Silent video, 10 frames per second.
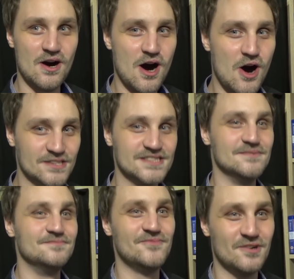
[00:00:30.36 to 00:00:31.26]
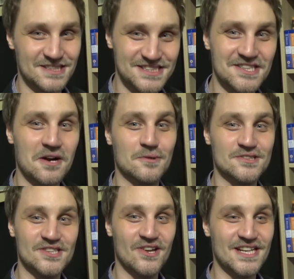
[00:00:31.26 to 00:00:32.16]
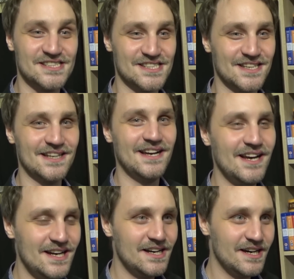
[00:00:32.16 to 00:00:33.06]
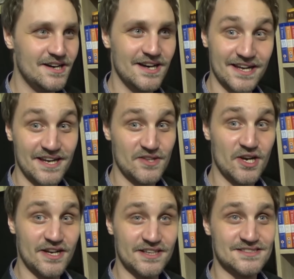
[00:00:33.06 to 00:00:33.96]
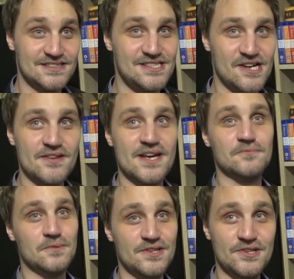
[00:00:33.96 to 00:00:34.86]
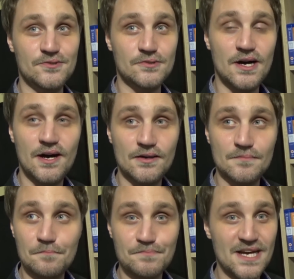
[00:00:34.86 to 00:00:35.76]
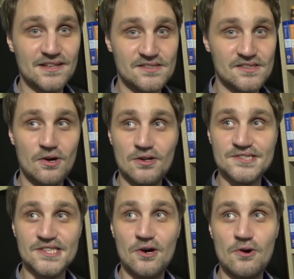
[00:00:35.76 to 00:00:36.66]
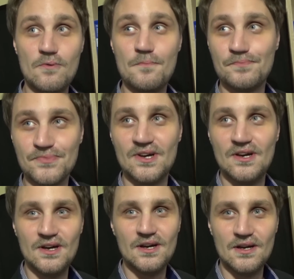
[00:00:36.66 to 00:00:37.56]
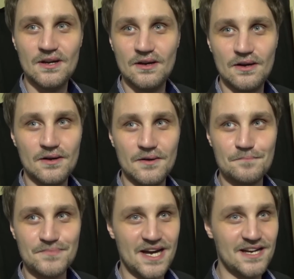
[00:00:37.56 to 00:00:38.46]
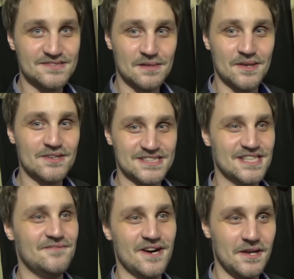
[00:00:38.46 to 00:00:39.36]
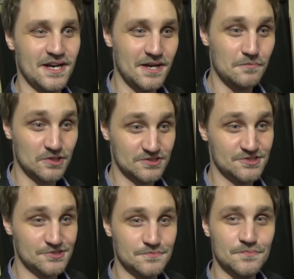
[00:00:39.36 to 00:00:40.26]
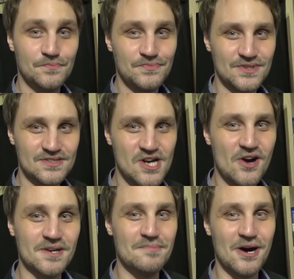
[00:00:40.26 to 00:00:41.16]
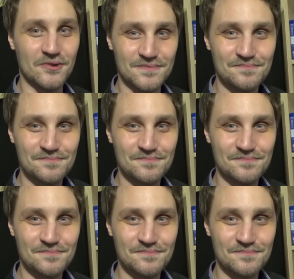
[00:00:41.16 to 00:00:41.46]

awesome for my Star Wars collection. And I thought I'd share that with you. And also I have some other stuff I want to talk about.